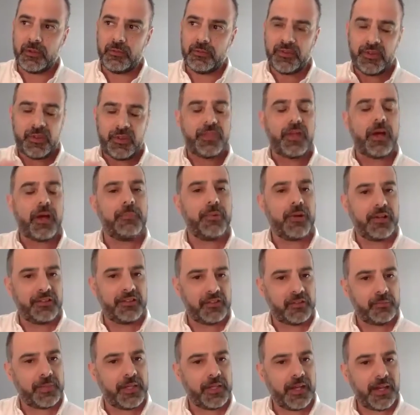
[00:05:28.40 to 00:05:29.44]
the thought
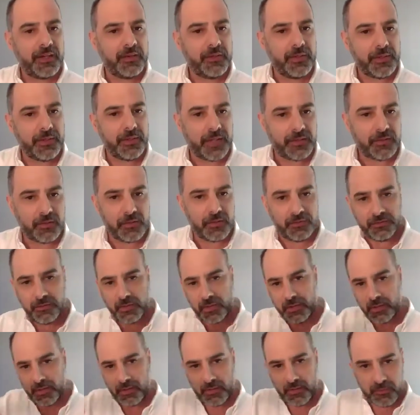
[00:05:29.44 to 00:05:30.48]
process behind doing that sort of
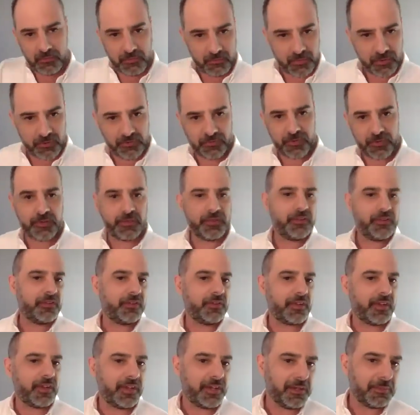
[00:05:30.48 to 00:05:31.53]

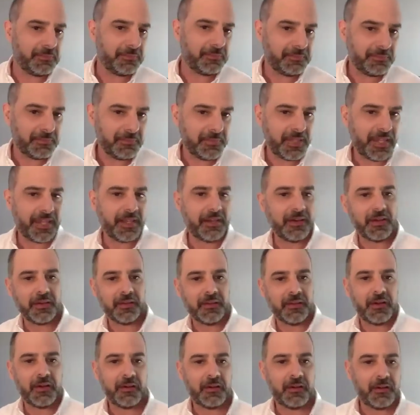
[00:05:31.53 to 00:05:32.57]
reverse take
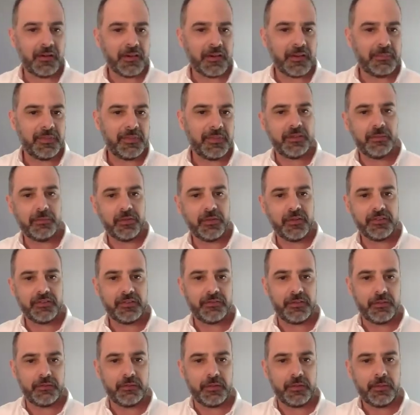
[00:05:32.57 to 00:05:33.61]
on the Beastie Boys,
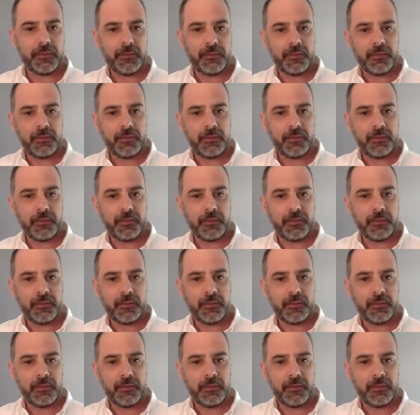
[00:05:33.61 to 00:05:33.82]
if you will?